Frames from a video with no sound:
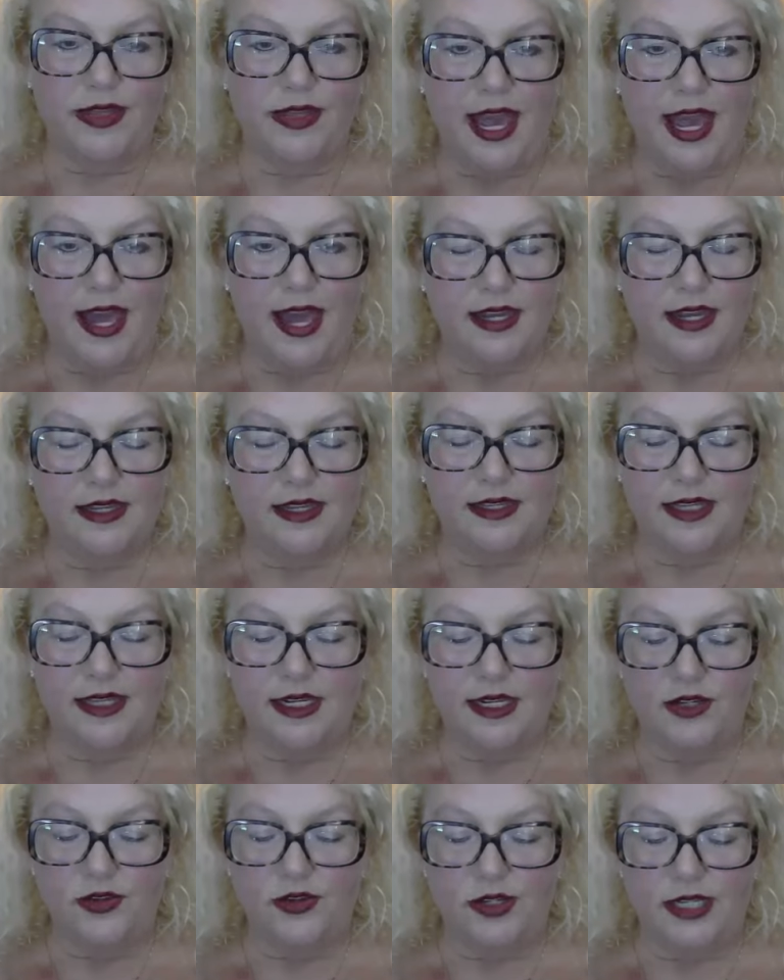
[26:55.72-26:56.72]
that is
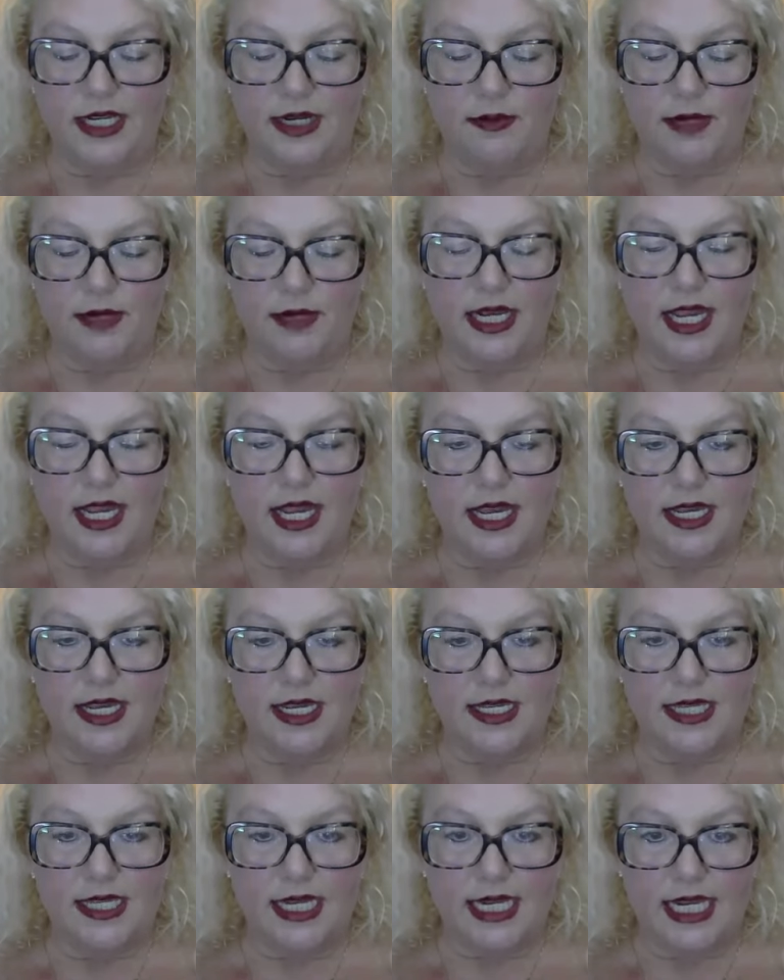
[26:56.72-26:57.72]
interesting
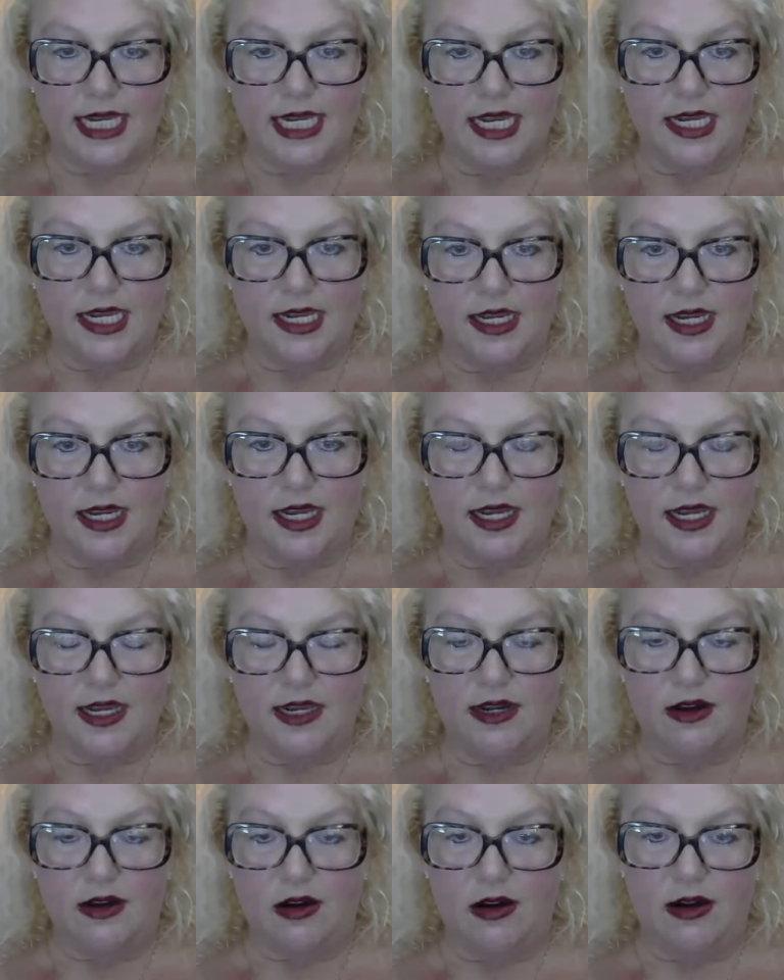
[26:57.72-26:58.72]
because, again,
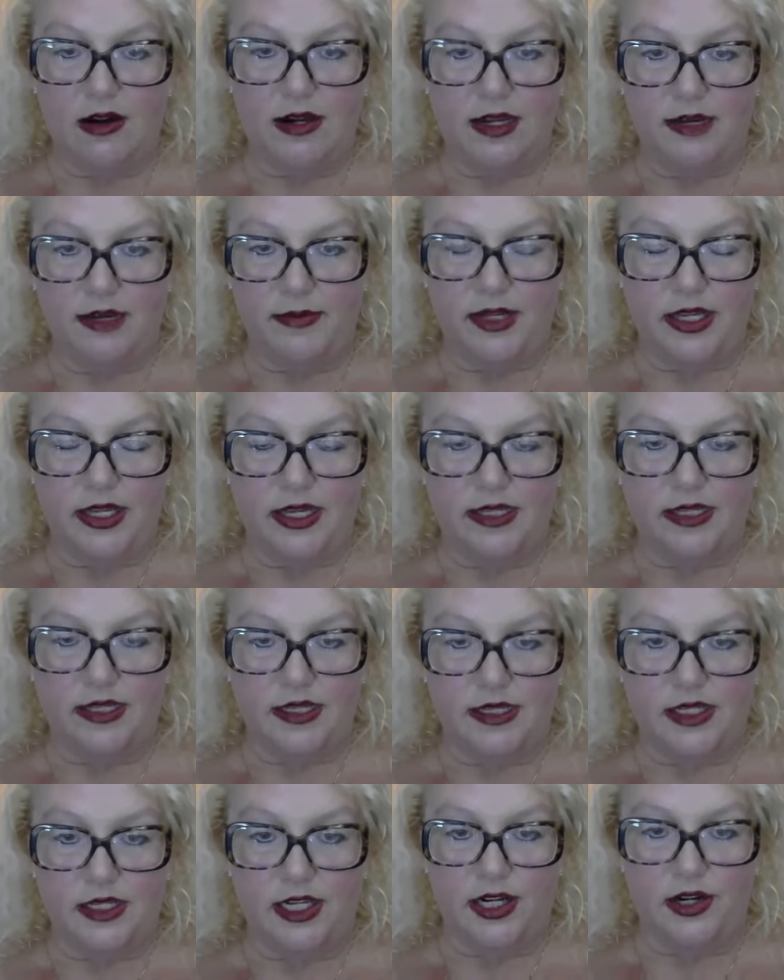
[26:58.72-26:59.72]
in our NMLS
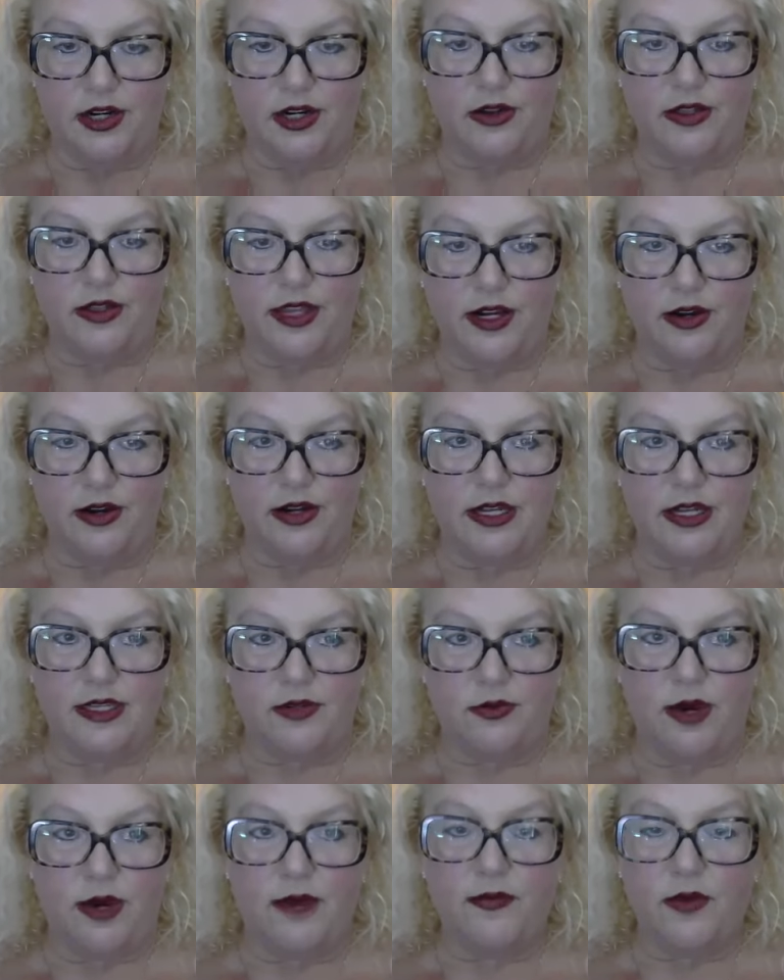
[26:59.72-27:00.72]
this year, there is
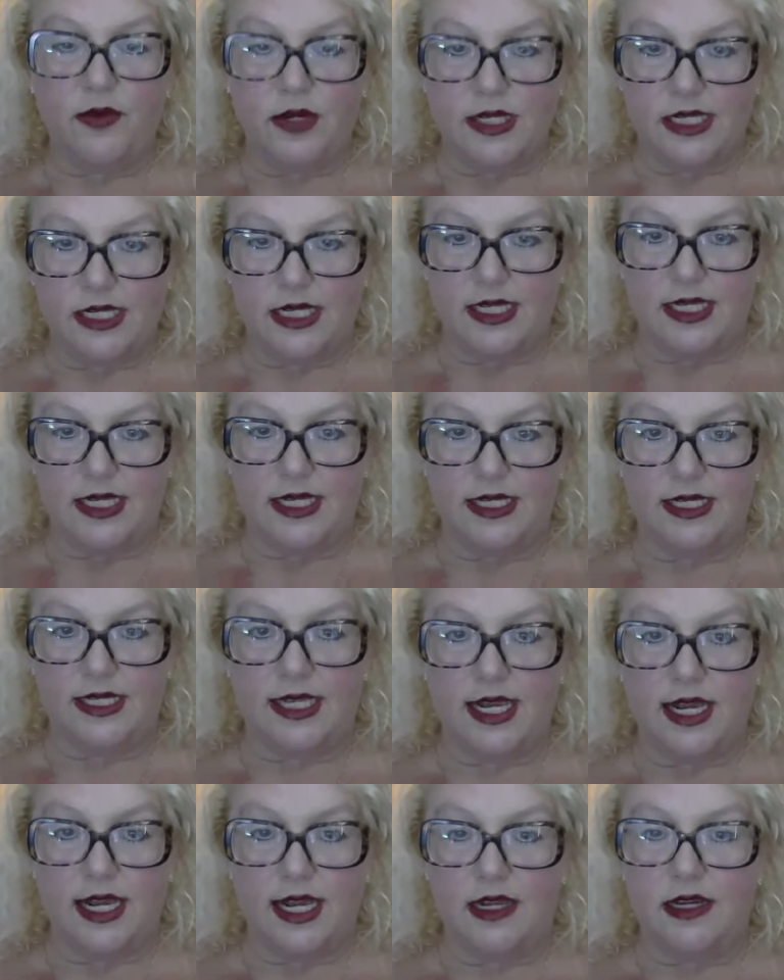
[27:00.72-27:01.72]
a reference to this
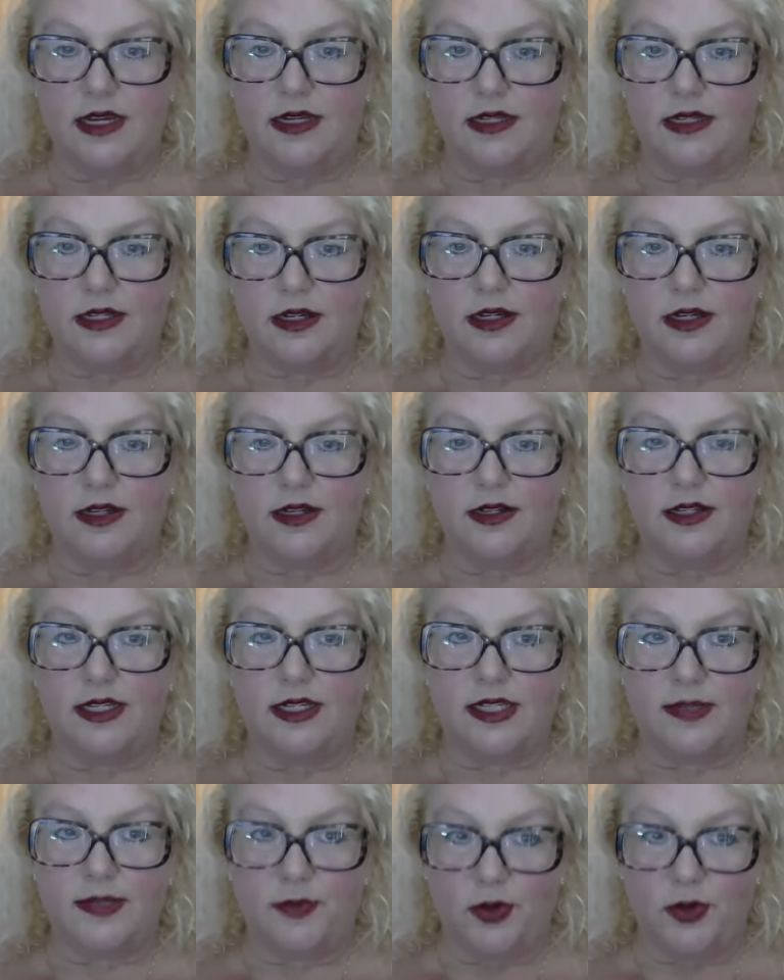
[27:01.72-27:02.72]
and it's called
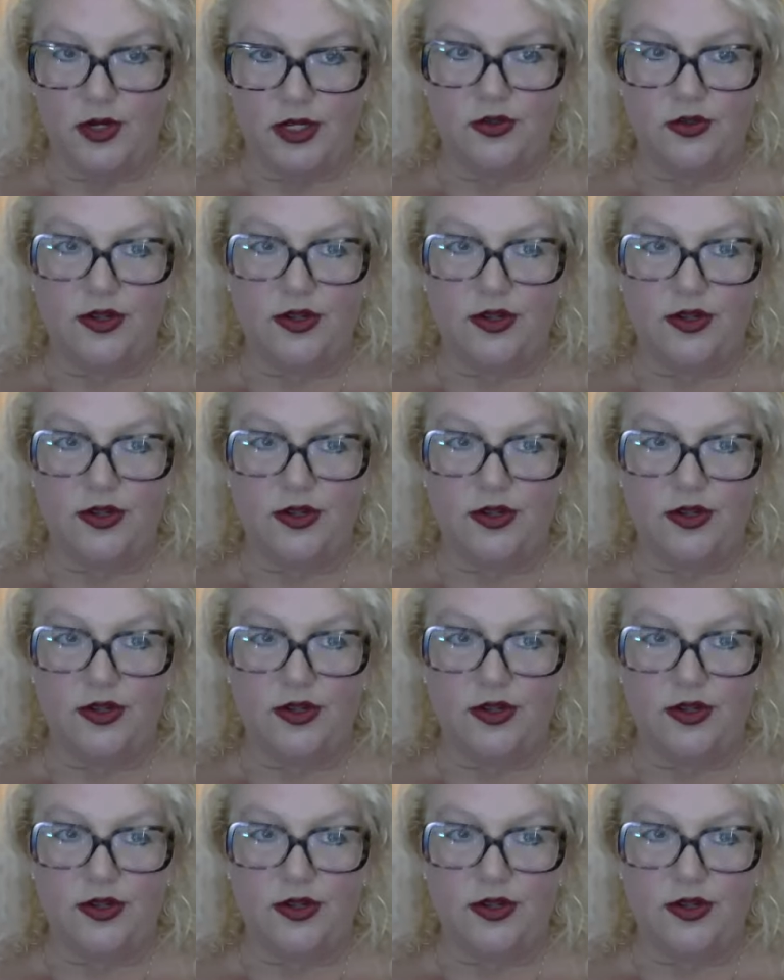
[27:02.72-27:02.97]
disparate